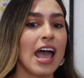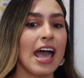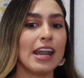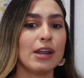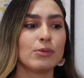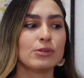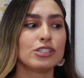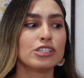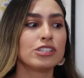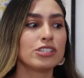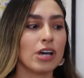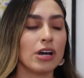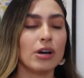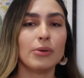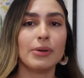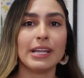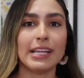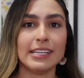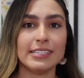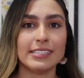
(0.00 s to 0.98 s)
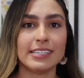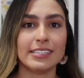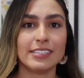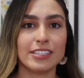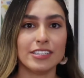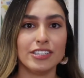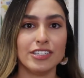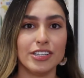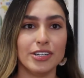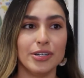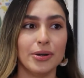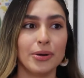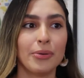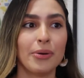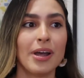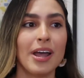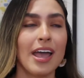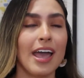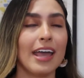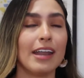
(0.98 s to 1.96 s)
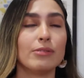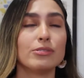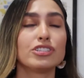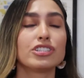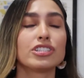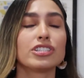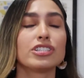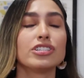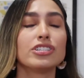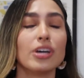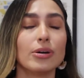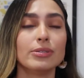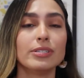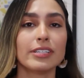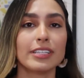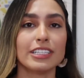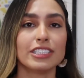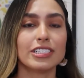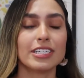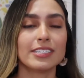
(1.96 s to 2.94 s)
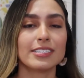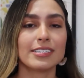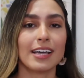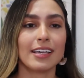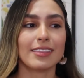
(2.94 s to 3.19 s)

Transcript: and it was so easy to do, and it was just so delicious.